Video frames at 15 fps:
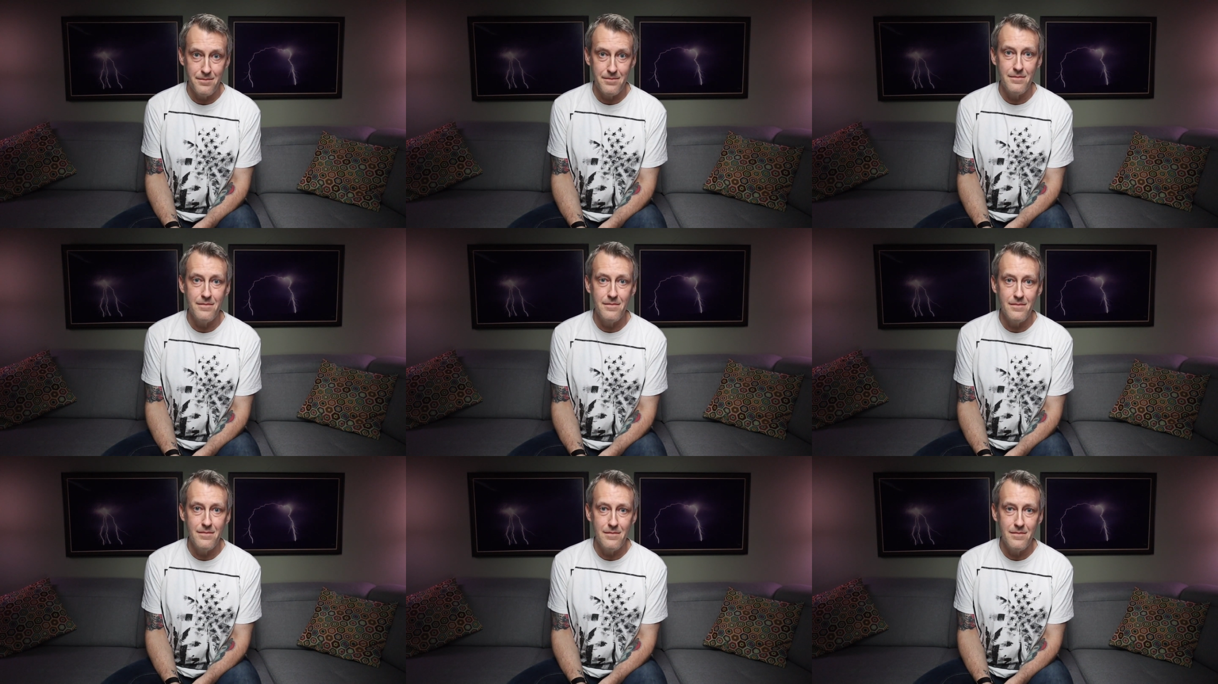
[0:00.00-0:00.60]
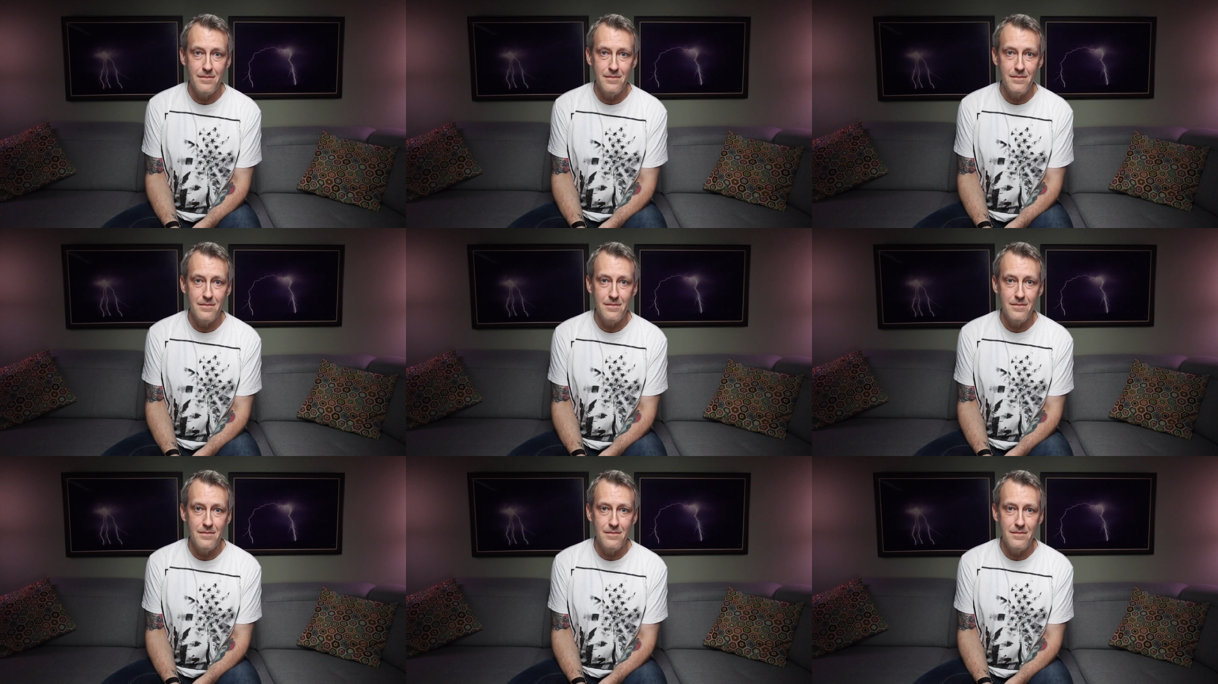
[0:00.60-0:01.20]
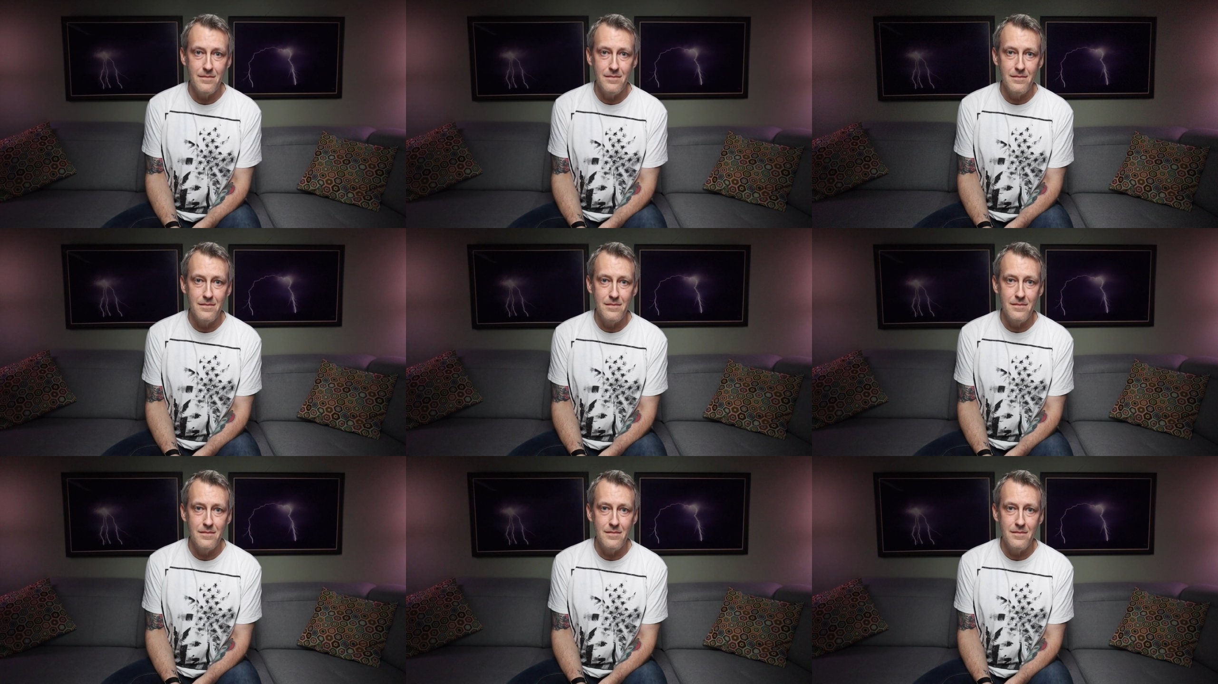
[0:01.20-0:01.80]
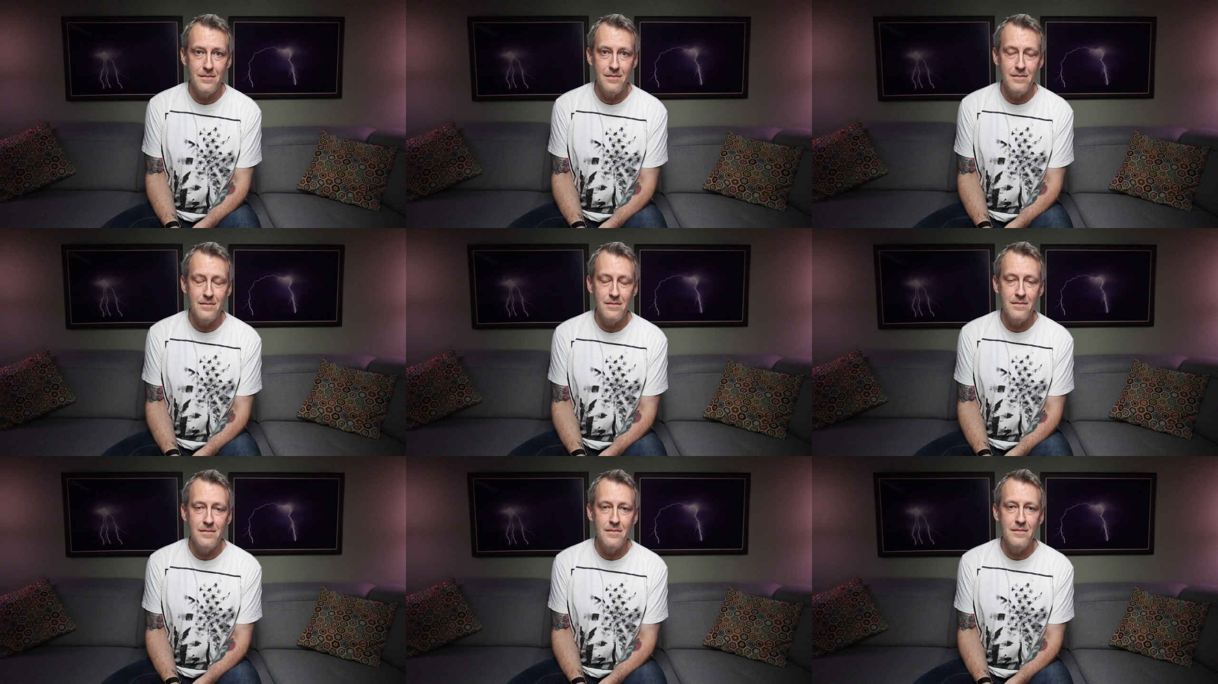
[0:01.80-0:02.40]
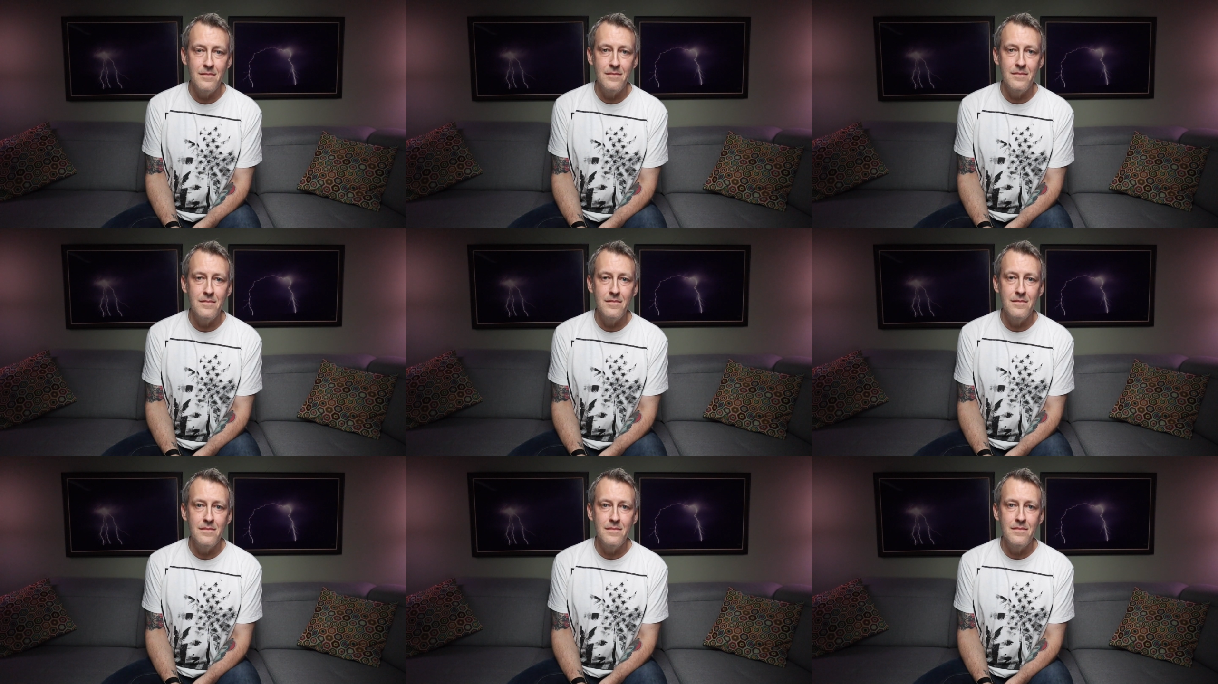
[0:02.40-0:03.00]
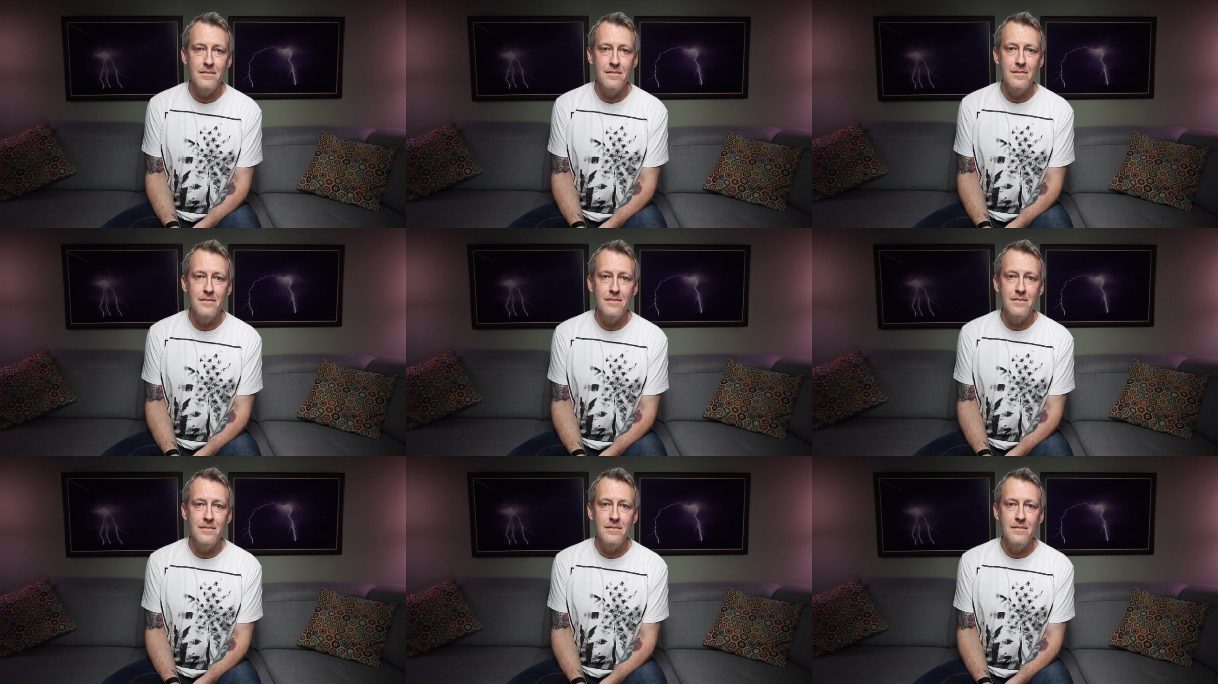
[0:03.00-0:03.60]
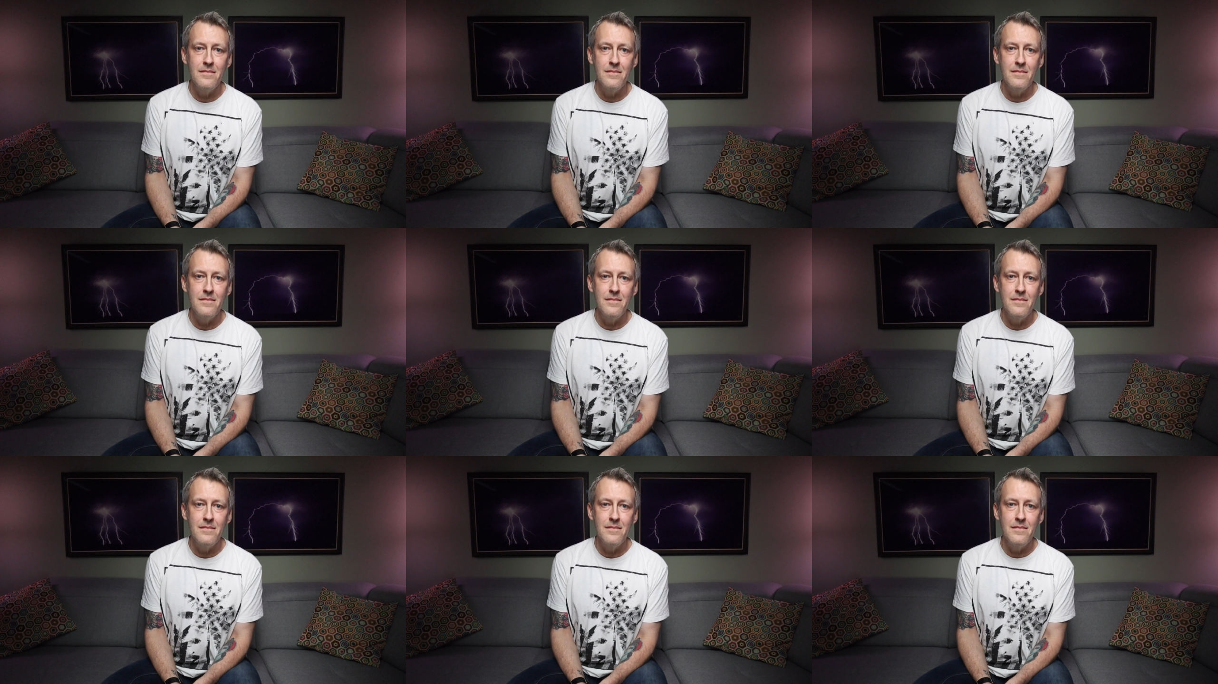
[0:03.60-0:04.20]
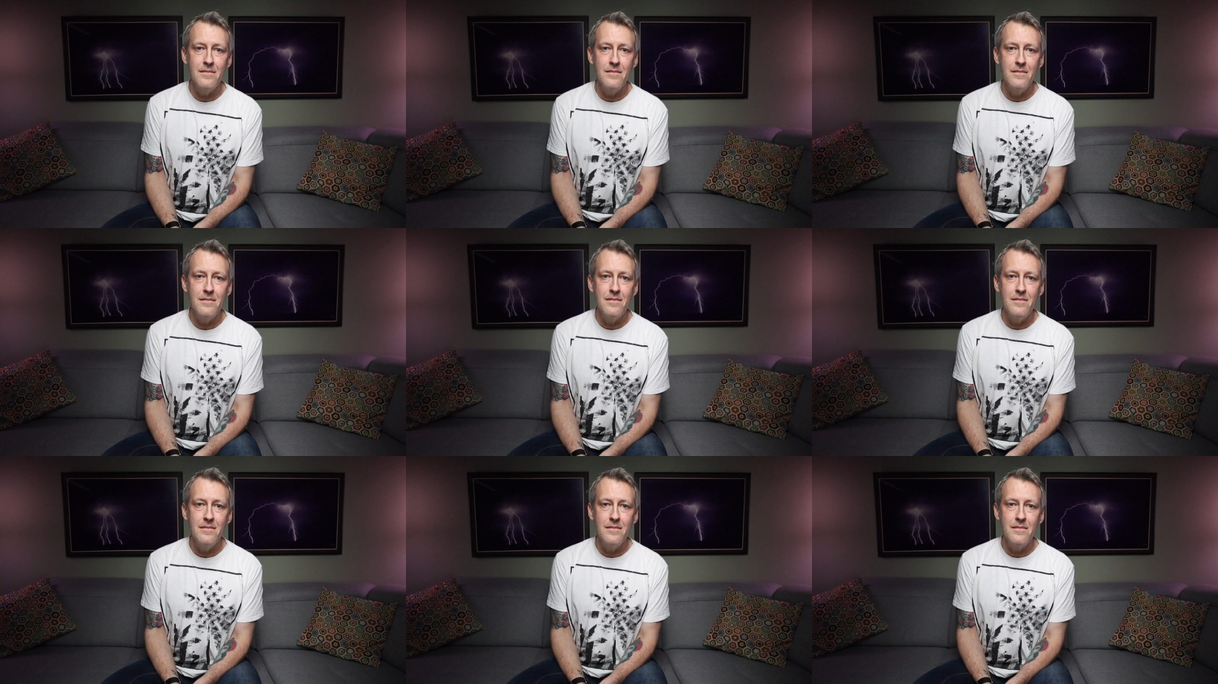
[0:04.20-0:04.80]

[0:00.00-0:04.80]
(no one is talking)